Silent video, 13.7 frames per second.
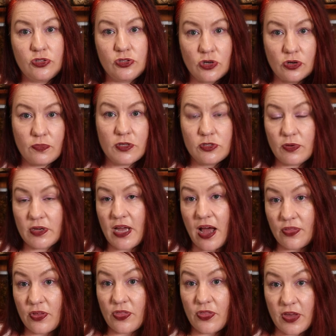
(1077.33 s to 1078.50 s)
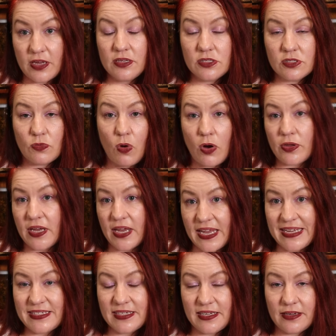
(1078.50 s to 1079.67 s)
don't be doing other things while you're
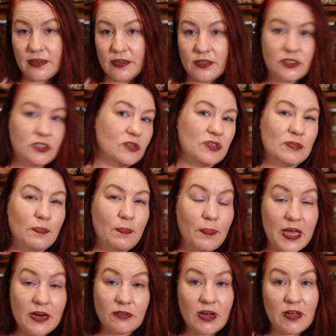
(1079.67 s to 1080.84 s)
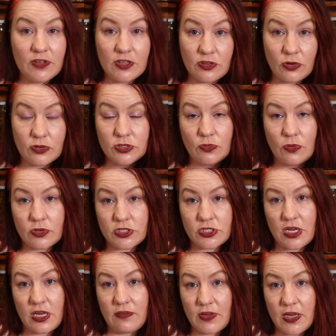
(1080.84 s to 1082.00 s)
eating. So it's better even not to watch
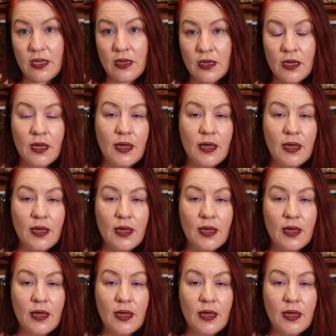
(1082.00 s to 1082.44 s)
TV,